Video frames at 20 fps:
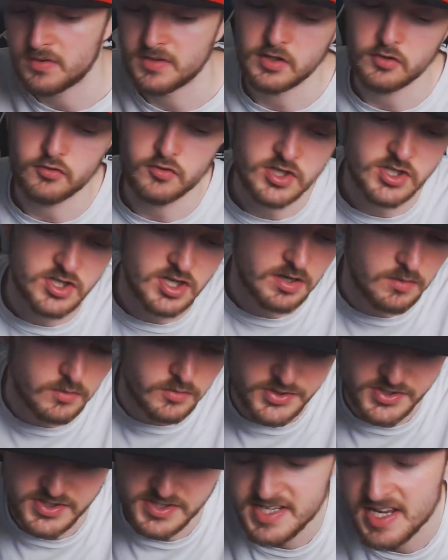Grisha was
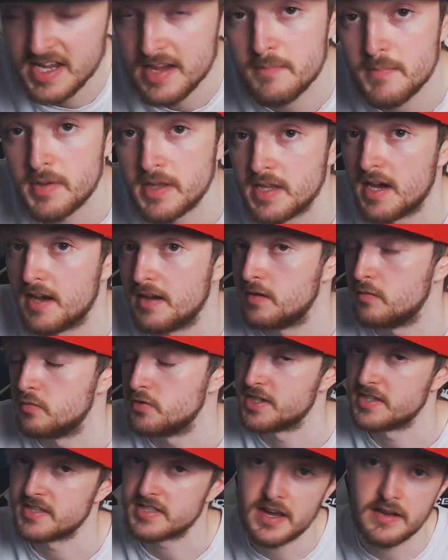the same and that he was
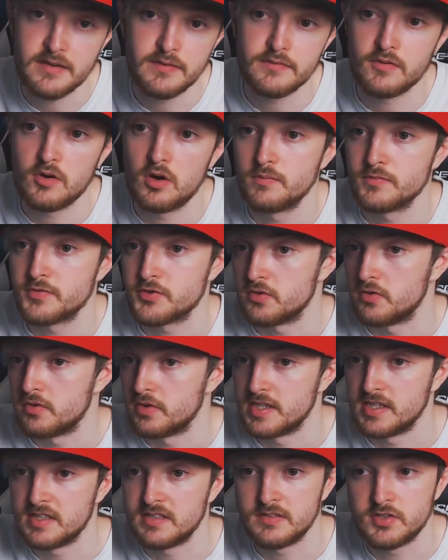in Titan form, so
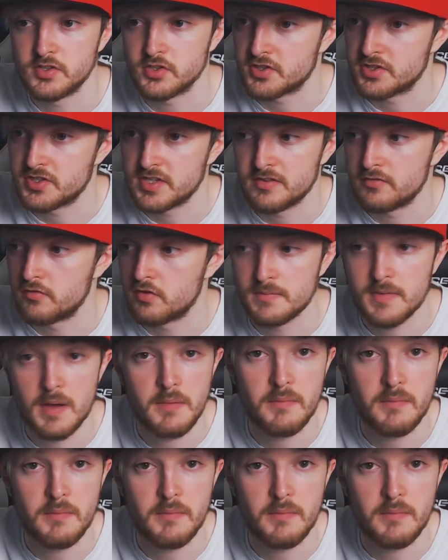he just didn't remember